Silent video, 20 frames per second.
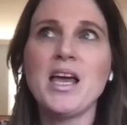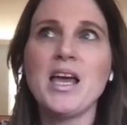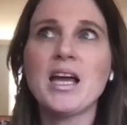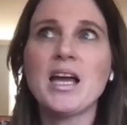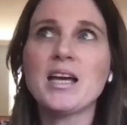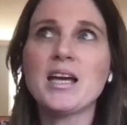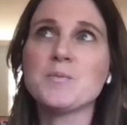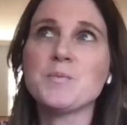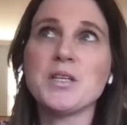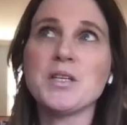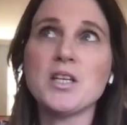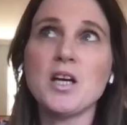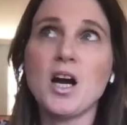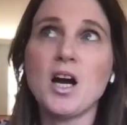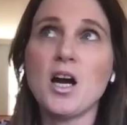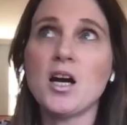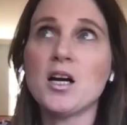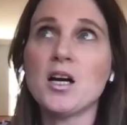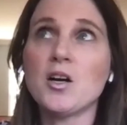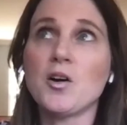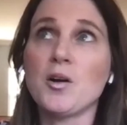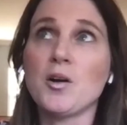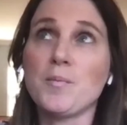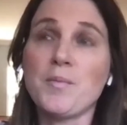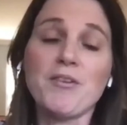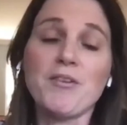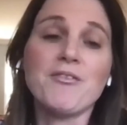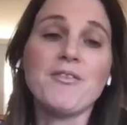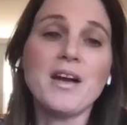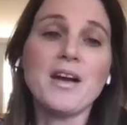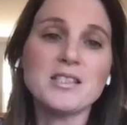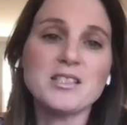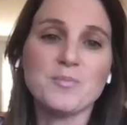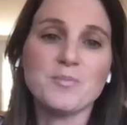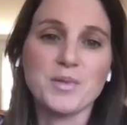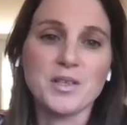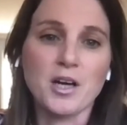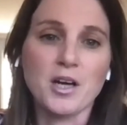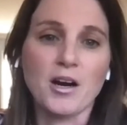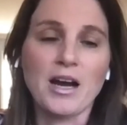Because PR or effective
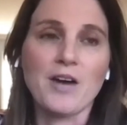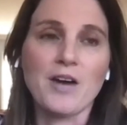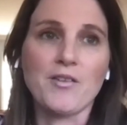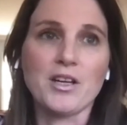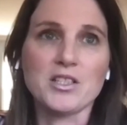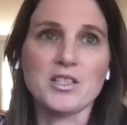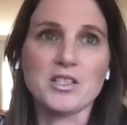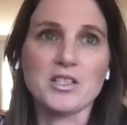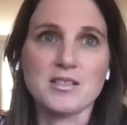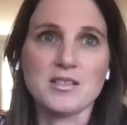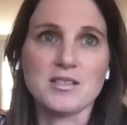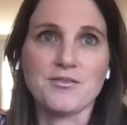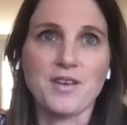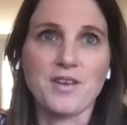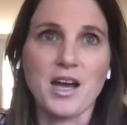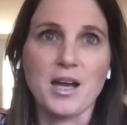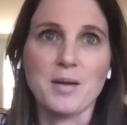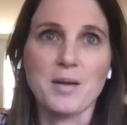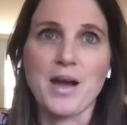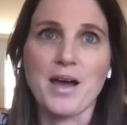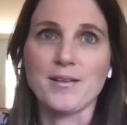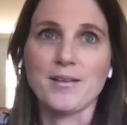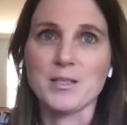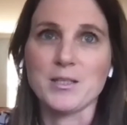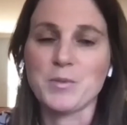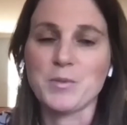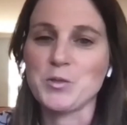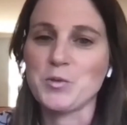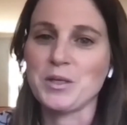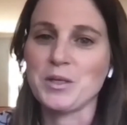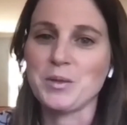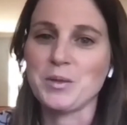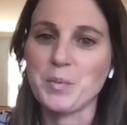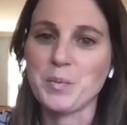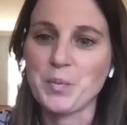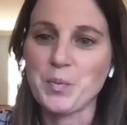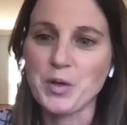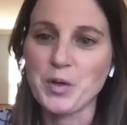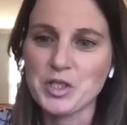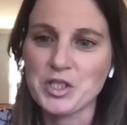PR outreach is a fine balance between
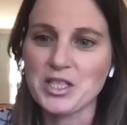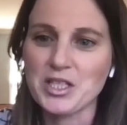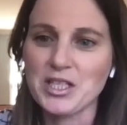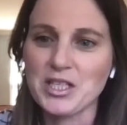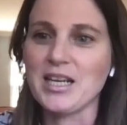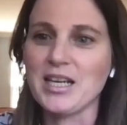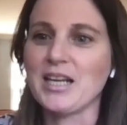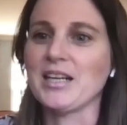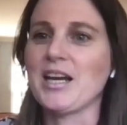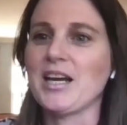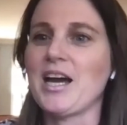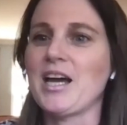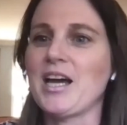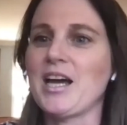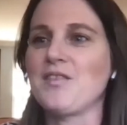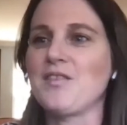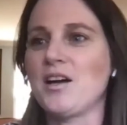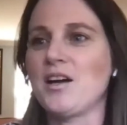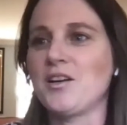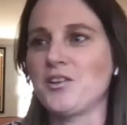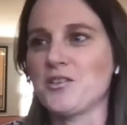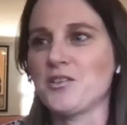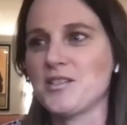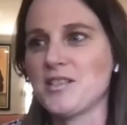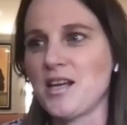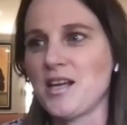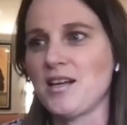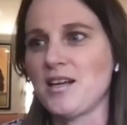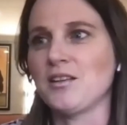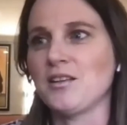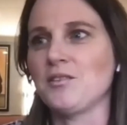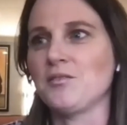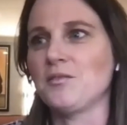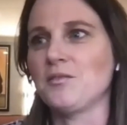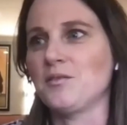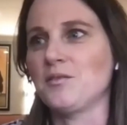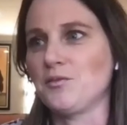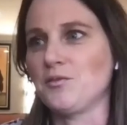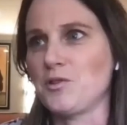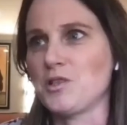pushy and kind of understanding the
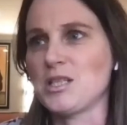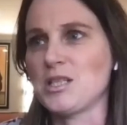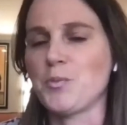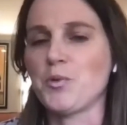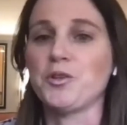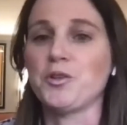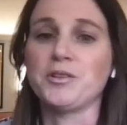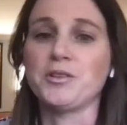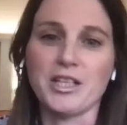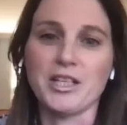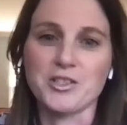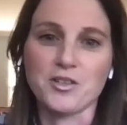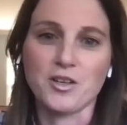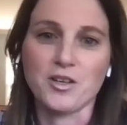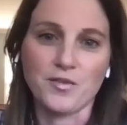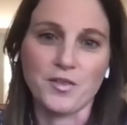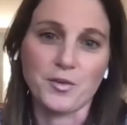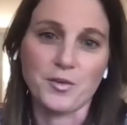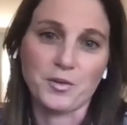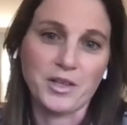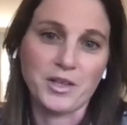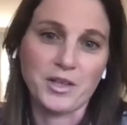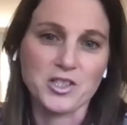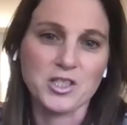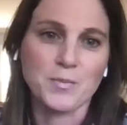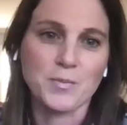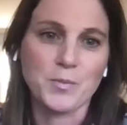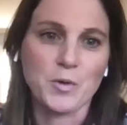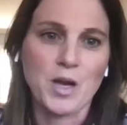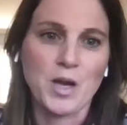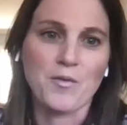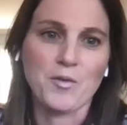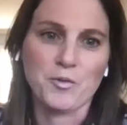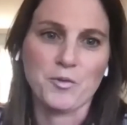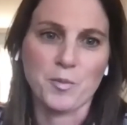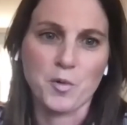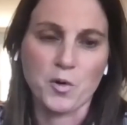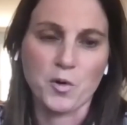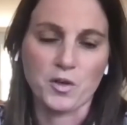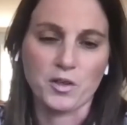reciprocal nature of the relationship you have with
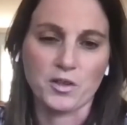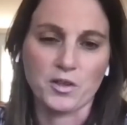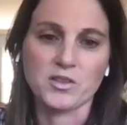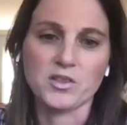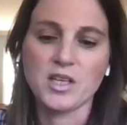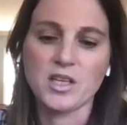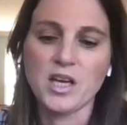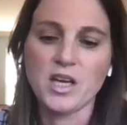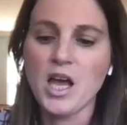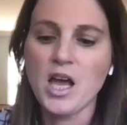reporters.